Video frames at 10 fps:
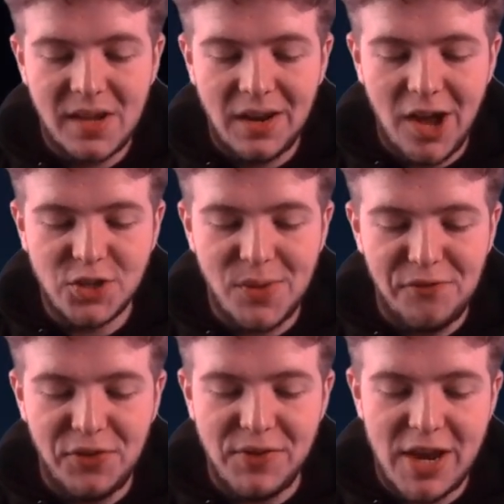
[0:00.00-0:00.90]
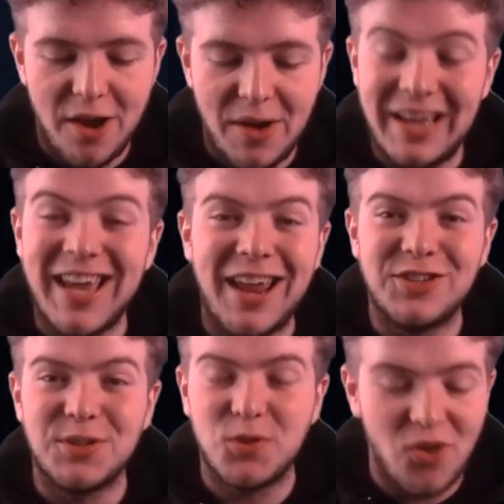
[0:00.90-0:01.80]
Last one for the video. Again,
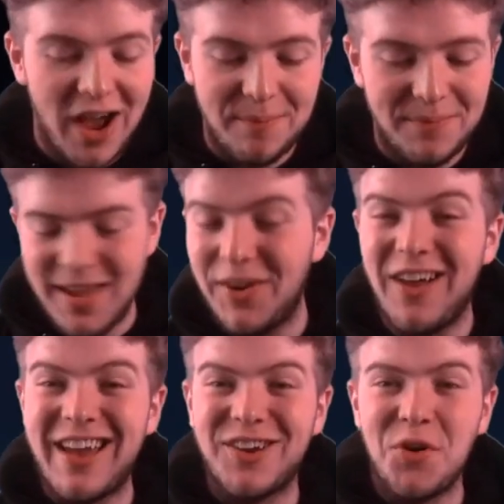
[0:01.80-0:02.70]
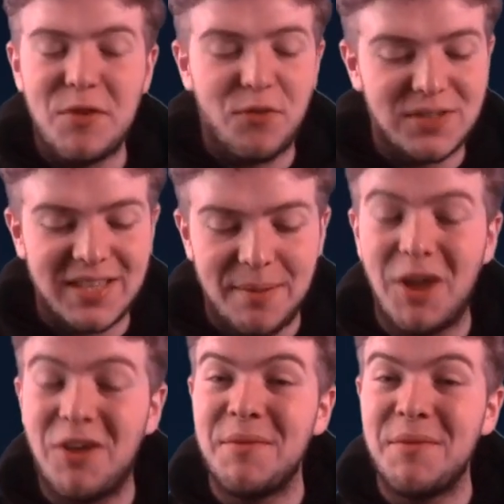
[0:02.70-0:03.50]
subscribe, leave a like, comment your thoughts down below.